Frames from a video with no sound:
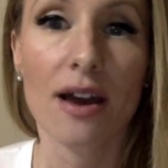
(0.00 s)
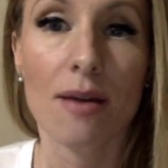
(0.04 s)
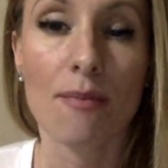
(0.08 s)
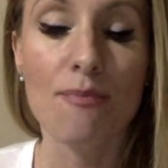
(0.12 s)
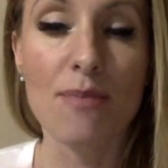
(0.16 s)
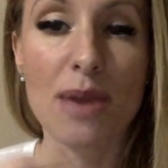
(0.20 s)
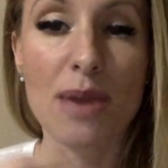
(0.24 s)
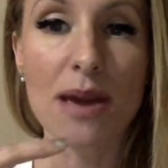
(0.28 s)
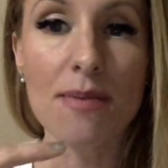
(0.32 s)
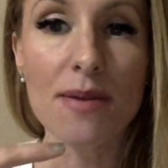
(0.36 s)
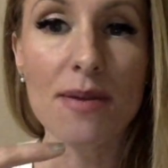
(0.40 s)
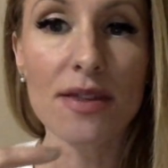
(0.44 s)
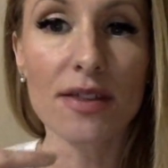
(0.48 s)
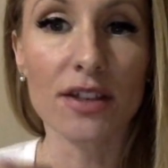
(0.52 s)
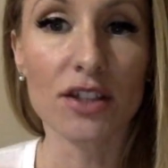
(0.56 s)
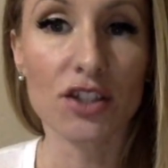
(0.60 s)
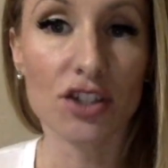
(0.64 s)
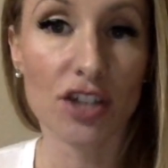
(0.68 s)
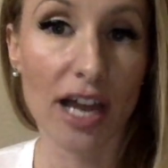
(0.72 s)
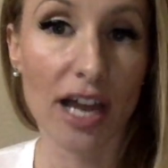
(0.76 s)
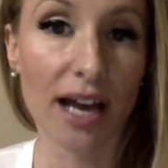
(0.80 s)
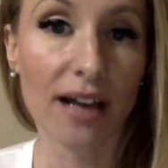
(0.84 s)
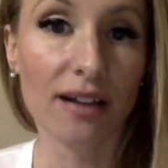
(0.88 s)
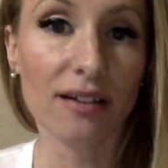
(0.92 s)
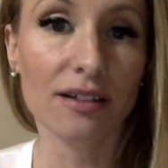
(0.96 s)
Maybe the
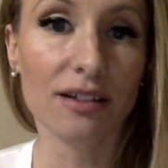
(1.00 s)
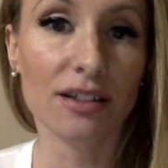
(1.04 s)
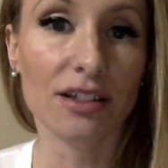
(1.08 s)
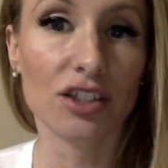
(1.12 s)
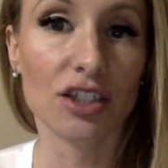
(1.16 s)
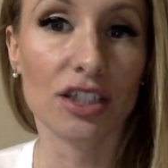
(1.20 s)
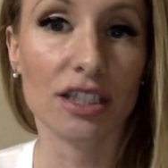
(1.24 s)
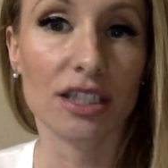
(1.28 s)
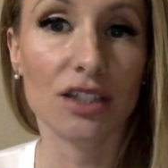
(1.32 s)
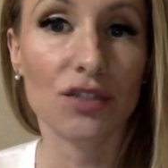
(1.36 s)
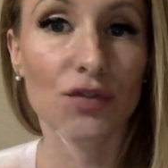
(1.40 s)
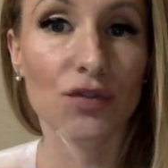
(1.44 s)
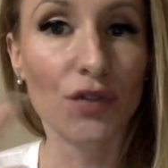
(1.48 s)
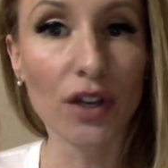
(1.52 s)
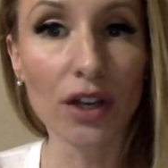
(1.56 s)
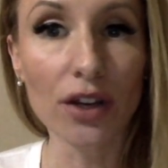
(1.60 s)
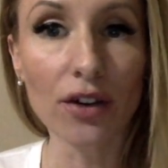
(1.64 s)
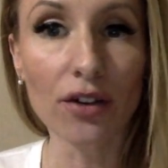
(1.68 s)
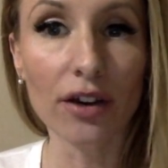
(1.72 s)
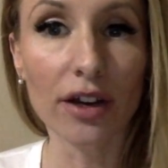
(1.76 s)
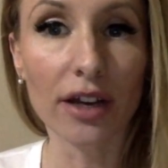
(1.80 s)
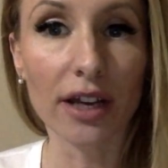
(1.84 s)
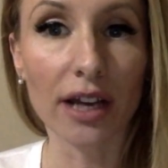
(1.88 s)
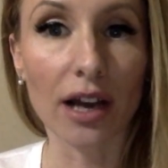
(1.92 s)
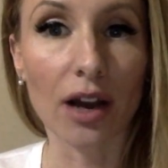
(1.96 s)
challenge is
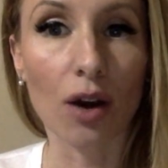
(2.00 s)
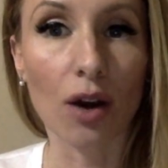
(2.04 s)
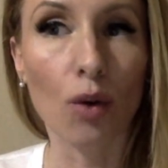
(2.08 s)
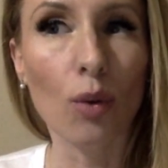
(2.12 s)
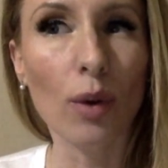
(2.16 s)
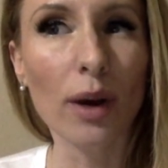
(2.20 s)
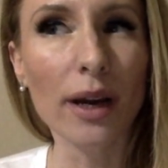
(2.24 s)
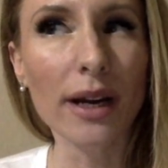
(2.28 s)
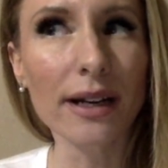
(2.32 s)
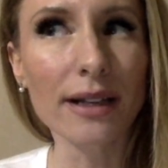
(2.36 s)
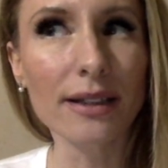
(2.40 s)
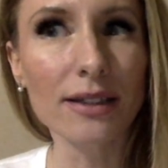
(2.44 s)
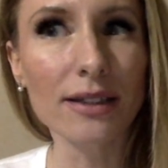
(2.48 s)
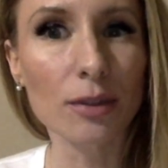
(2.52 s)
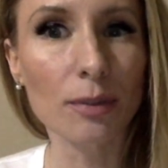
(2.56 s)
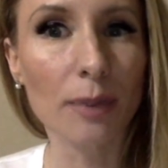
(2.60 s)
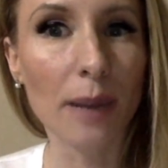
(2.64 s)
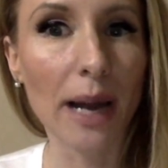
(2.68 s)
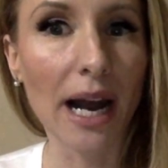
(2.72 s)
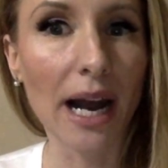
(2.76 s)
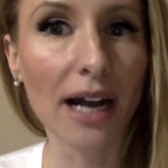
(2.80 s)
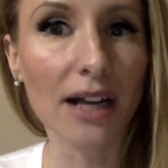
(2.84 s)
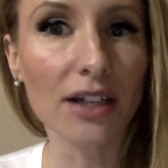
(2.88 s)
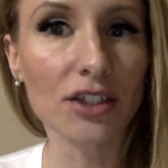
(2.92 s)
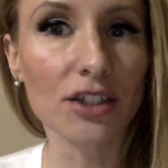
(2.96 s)
figuring out what it is you're
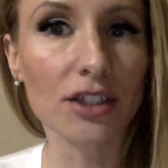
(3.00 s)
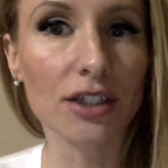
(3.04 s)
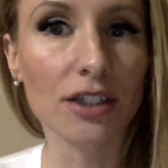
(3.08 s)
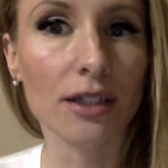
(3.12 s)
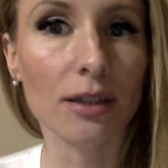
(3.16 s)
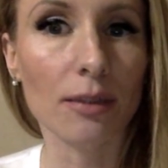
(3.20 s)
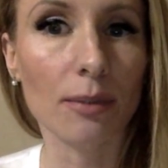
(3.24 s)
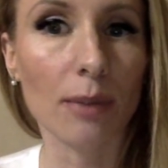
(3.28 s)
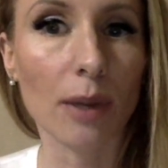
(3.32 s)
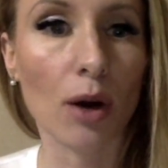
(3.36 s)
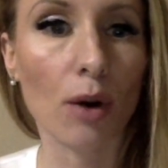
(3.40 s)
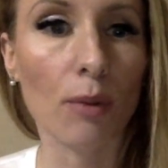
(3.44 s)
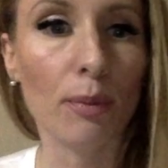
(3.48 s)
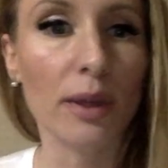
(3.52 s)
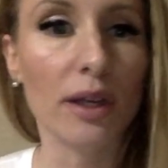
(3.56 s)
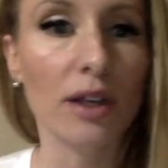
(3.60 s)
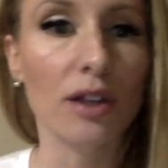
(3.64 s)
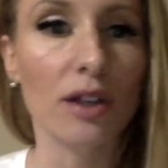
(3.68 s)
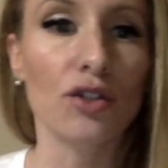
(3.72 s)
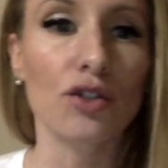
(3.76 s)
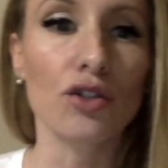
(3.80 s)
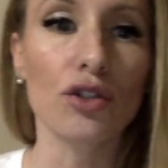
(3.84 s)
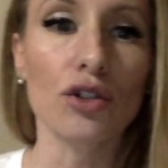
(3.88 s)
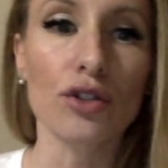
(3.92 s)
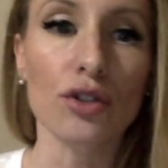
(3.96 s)
passionate about,
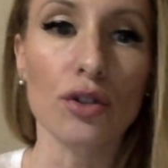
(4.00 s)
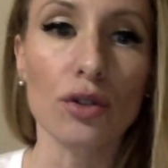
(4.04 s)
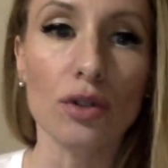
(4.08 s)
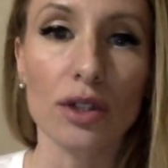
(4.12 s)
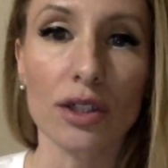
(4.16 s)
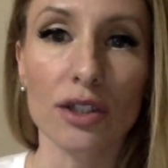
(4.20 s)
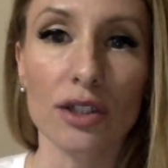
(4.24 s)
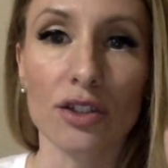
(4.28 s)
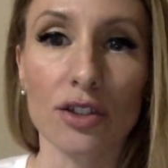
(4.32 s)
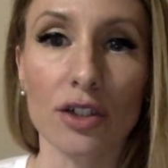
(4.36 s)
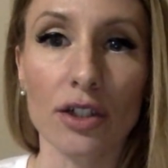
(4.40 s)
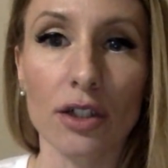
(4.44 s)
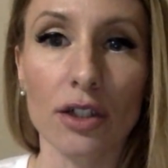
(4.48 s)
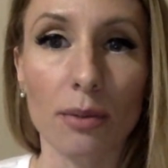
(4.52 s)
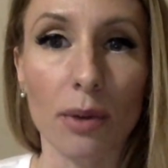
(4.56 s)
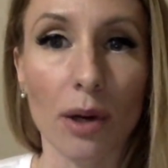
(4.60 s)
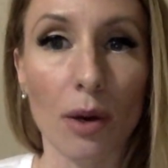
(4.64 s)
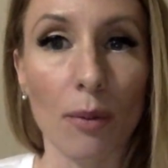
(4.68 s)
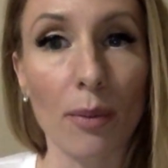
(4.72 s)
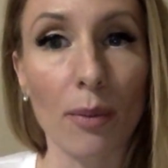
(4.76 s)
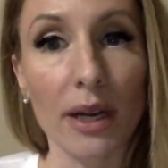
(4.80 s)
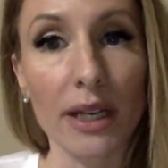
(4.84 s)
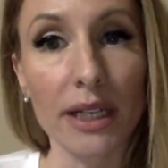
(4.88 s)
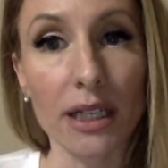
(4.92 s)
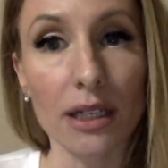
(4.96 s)
because you're so concerned
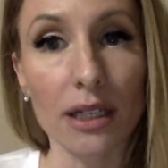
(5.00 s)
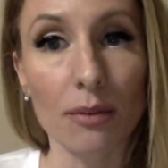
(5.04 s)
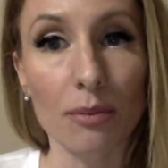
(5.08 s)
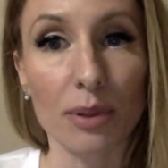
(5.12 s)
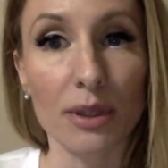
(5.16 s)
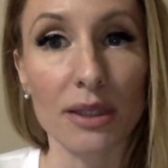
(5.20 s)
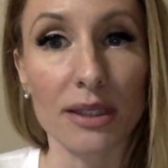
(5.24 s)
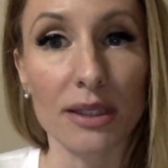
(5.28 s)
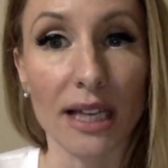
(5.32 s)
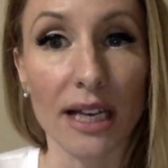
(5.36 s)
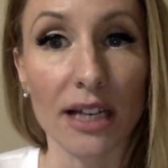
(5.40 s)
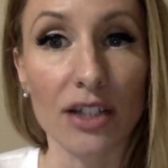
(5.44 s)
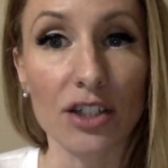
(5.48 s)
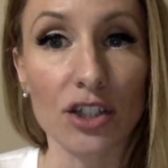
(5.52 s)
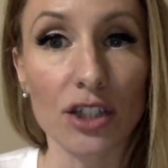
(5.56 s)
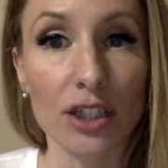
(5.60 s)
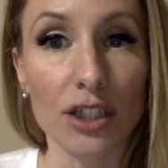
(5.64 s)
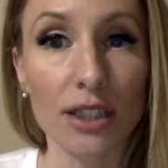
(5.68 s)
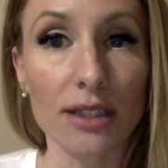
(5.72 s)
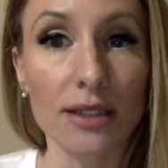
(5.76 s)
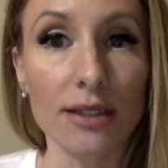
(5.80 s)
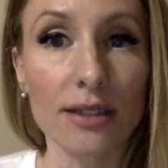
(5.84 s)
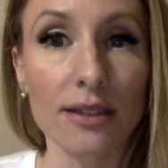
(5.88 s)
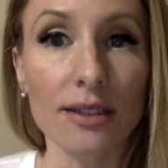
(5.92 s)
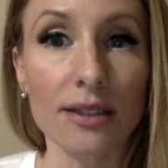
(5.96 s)
about money and
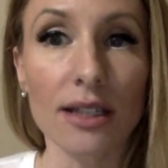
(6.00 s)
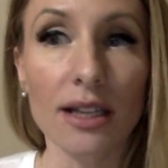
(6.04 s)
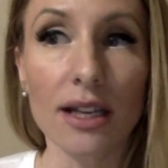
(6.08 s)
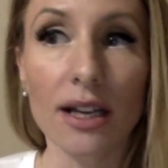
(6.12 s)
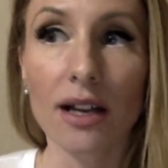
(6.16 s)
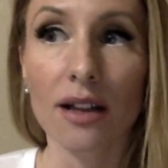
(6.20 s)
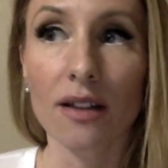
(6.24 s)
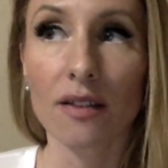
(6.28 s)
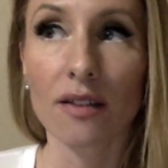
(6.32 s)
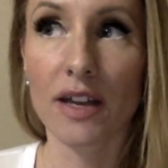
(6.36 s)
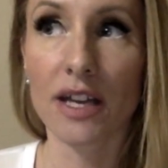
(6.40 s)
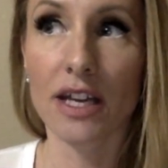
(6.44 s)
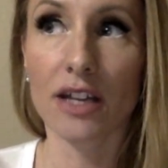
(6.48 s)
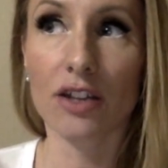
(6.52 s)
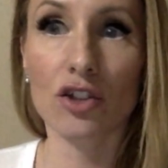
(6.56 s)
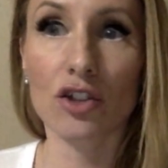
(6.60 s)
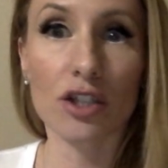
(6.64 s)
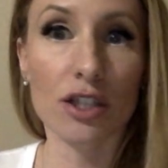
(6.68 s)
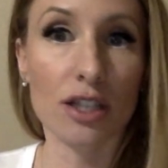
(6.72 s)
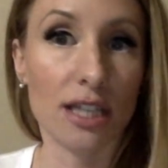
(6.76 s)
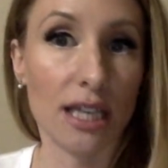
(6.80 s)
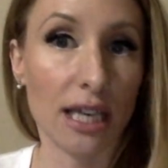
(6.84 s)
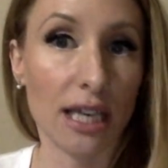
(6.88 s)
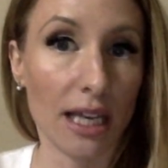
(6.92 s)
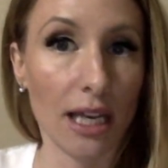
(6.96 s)
possessions, like
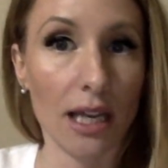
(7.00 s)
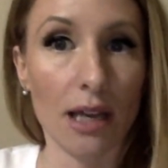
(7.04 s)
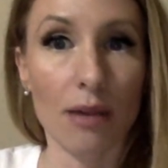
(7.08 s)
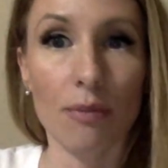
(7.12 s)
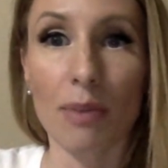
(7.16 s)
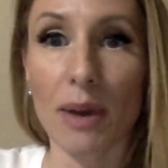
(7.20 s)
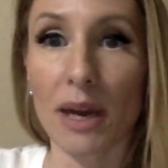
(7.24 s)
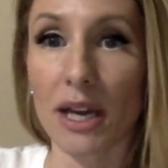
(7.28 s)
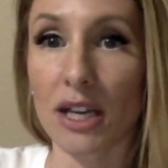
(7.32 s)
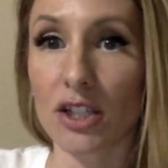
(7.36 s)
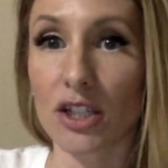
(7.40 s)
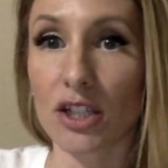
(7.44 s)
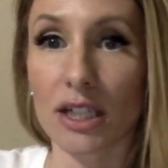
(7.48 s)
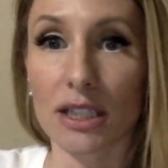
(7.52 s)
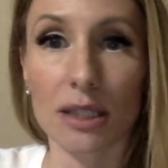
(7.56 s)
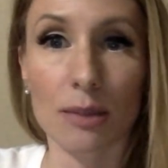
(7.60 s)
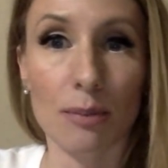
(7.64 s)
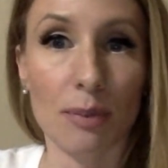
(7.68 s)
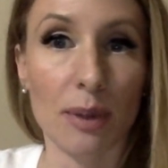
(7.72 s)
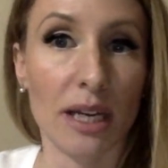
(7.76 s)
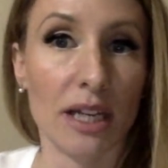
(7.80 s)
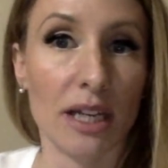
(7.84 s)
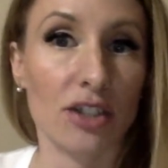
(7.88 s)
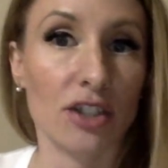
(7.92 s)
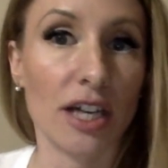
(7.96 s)
just getting paycheck to
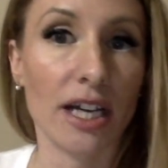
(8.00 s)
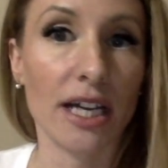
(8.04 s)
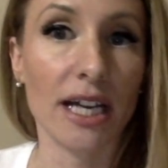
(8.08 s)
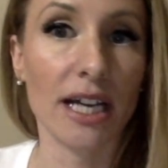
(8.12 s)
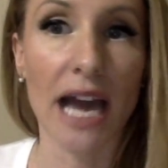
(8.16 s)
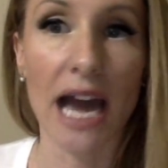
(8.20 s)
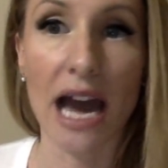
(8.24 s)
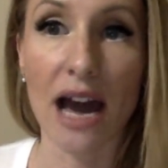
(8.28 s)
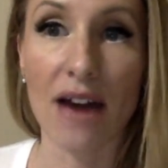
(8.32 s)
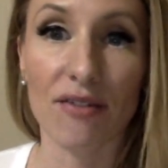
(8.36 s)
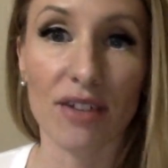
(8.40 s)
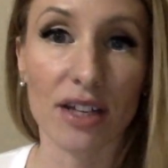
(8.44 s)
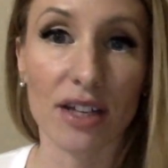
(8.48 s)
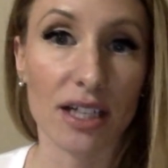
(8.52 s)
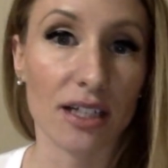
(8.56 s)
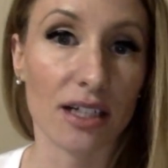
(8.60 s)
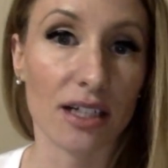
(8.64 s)
paycheck, having